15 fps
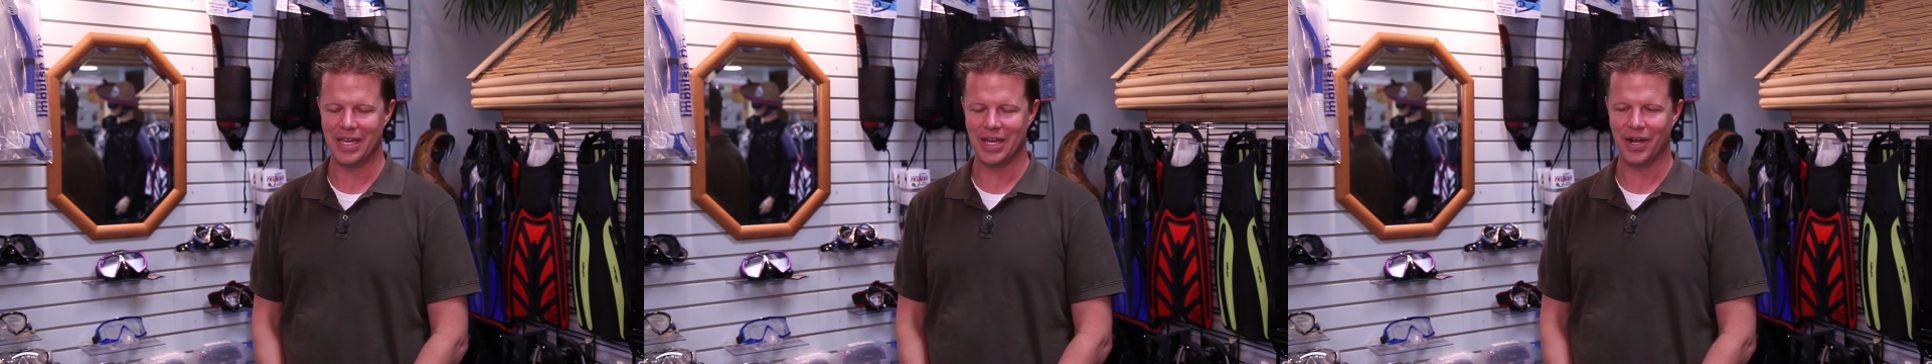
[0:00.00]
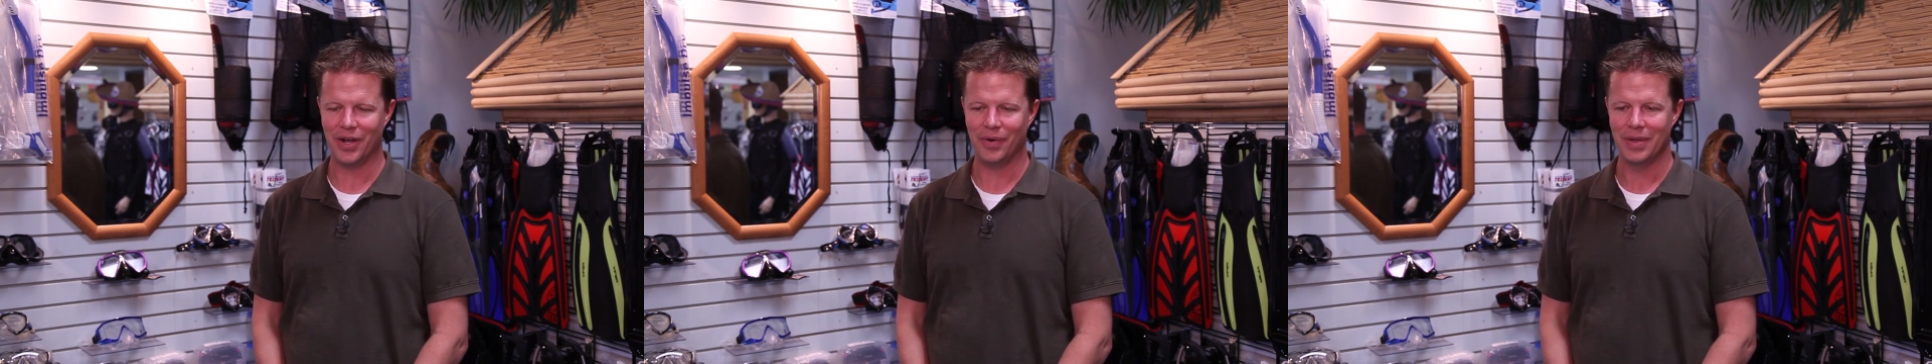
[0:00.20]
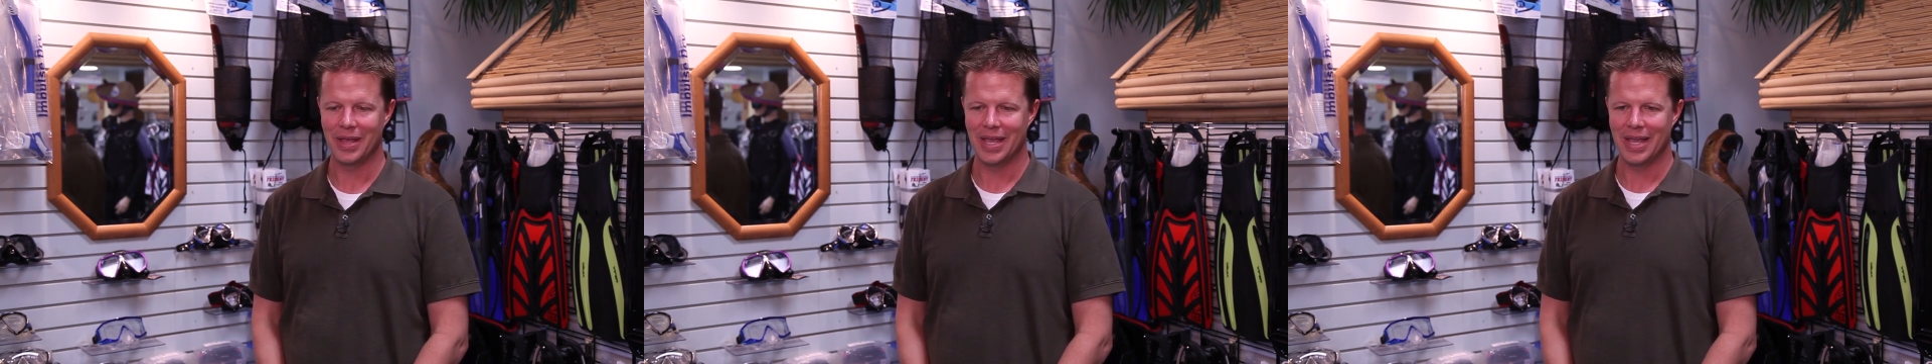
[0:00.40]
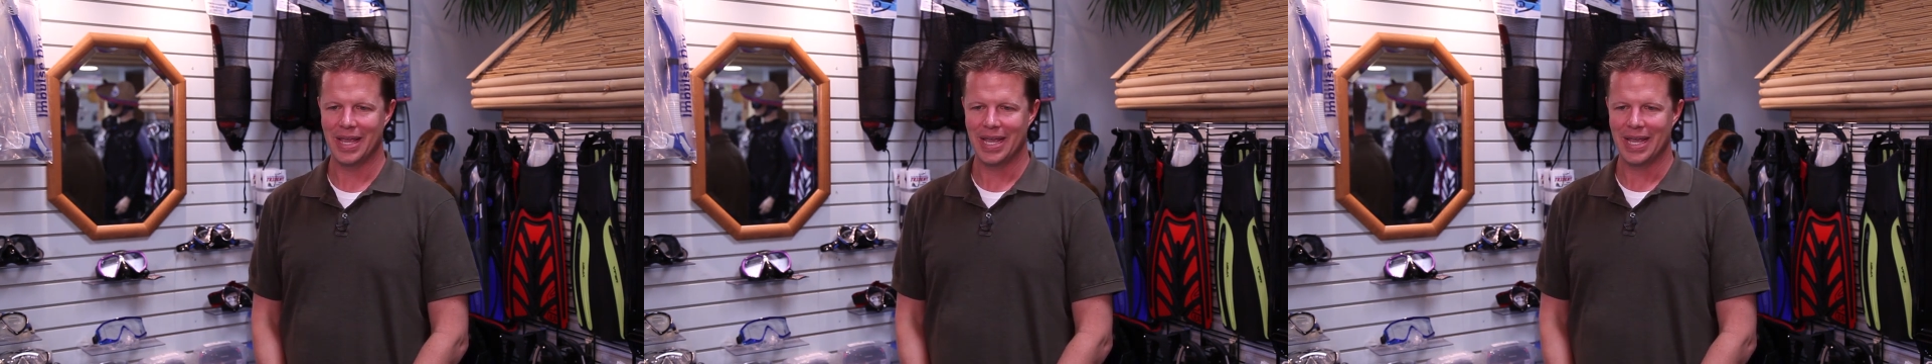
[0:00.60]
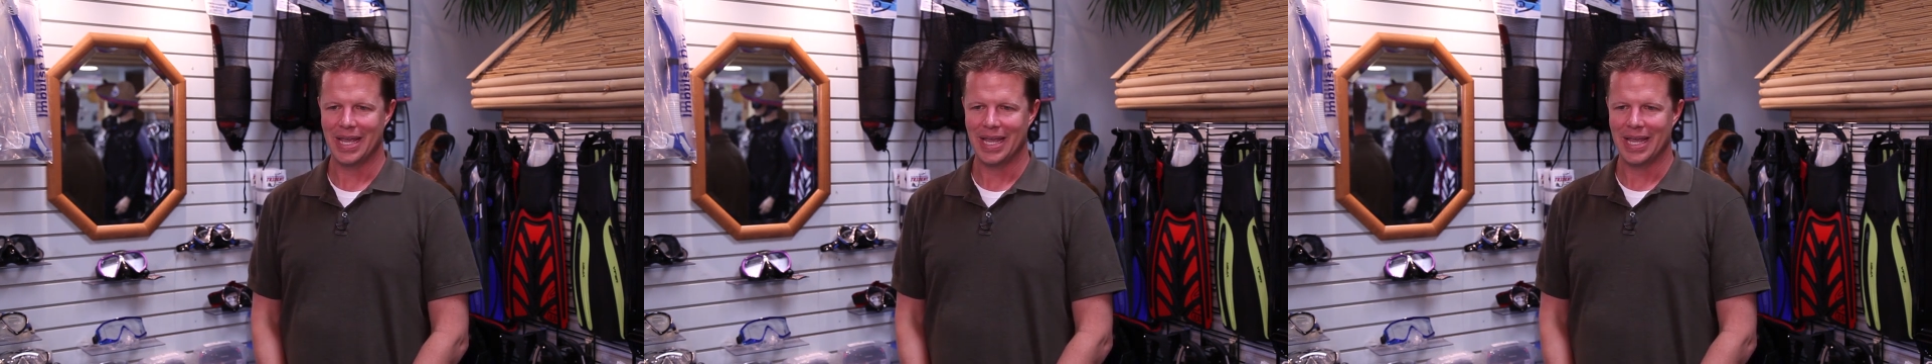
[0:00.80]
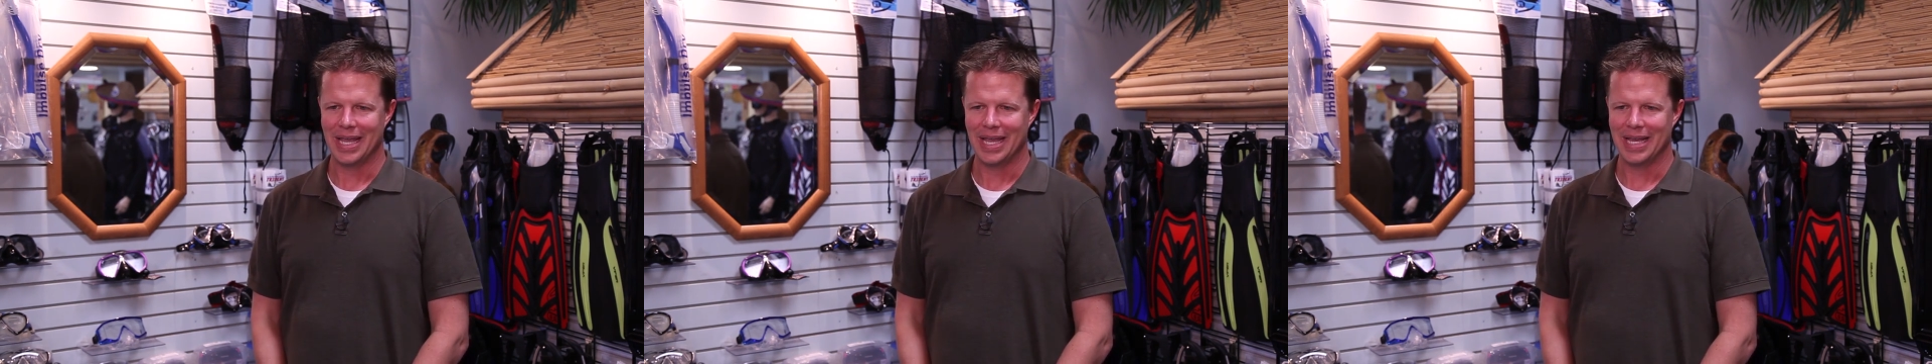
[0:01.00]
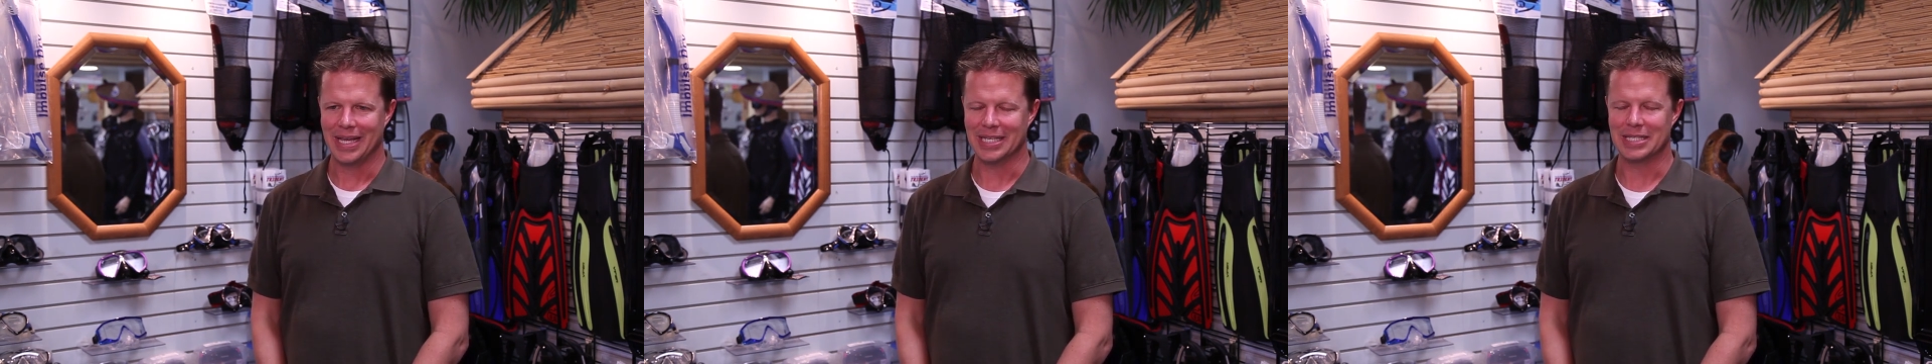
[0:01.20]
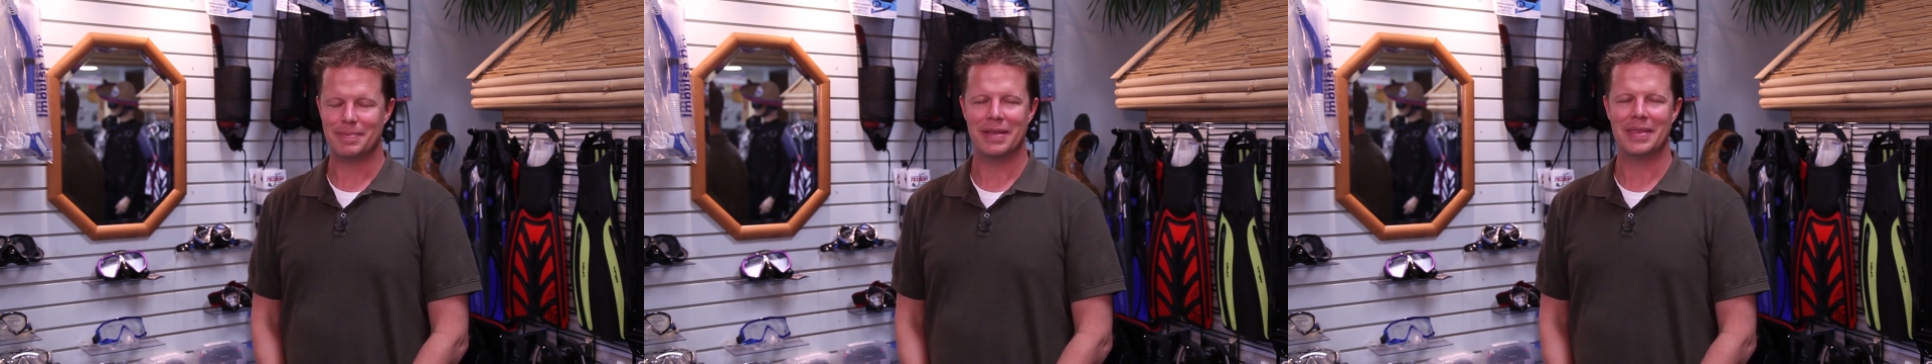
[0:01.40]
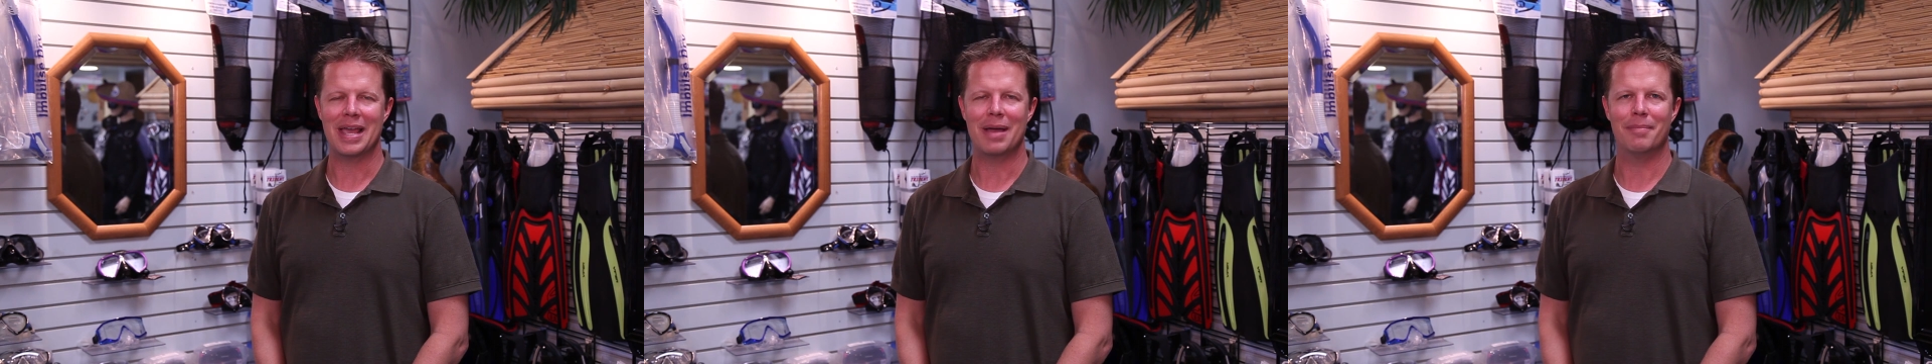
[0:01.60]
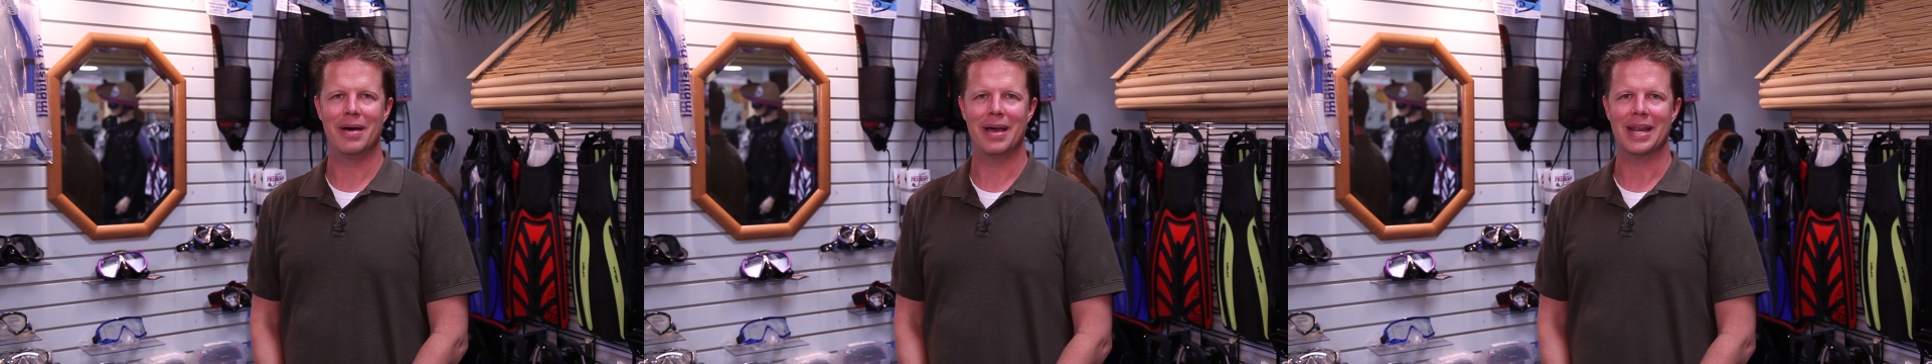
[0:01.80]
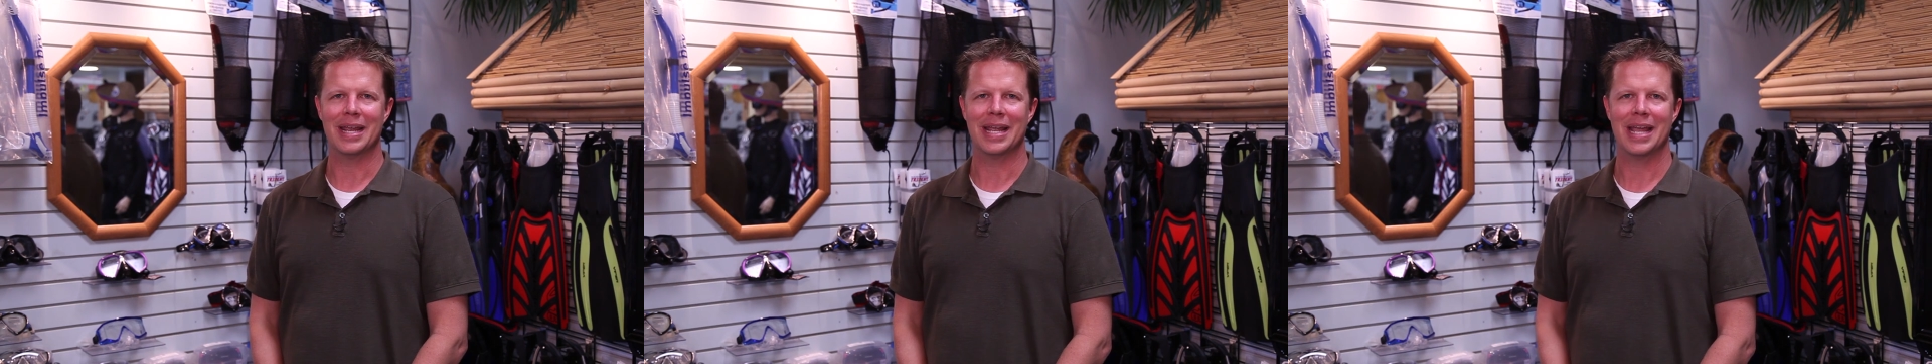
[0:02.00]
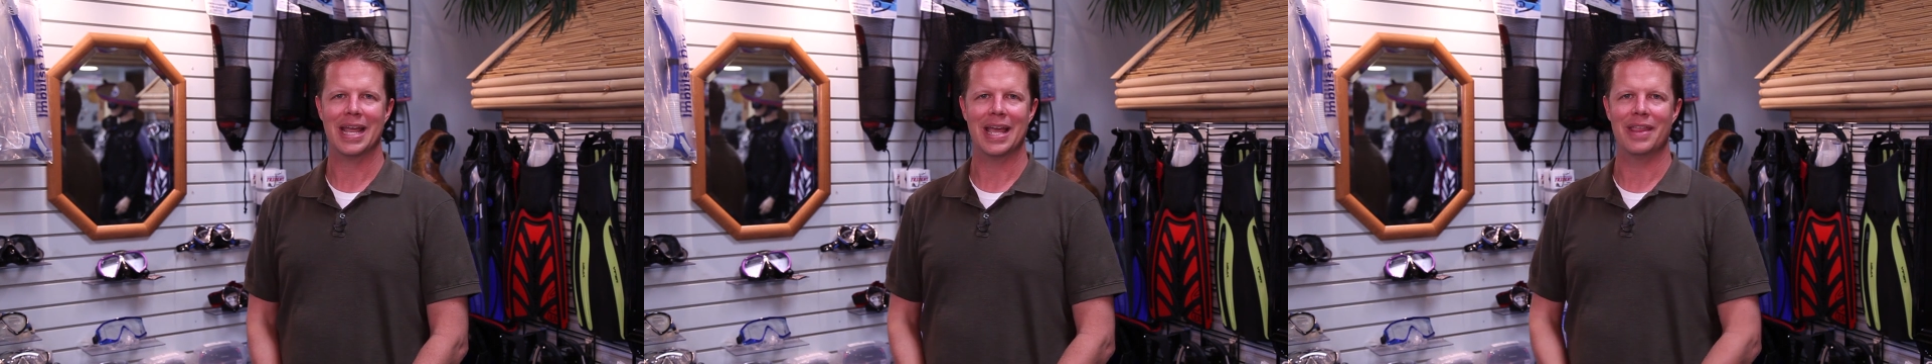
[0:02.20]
You know, You spend that money,